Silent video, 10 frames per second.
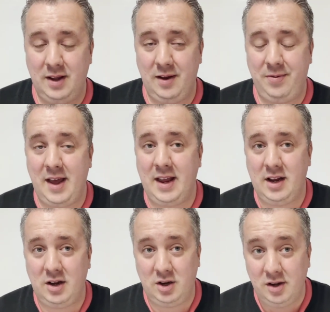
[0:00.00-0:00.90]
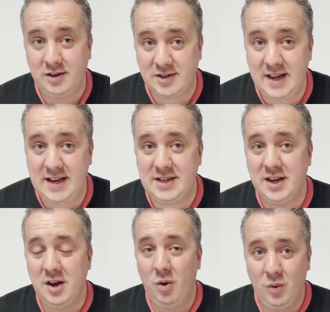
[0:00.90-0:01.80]
If they
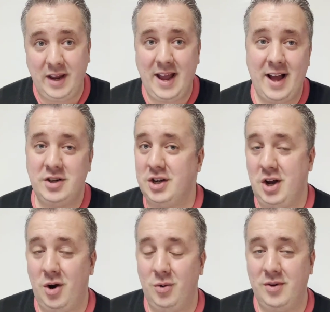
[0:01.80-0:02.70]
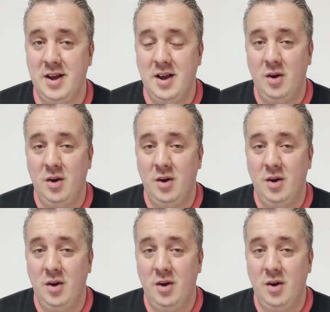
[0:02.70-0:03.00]
sneeze, we catch a cold.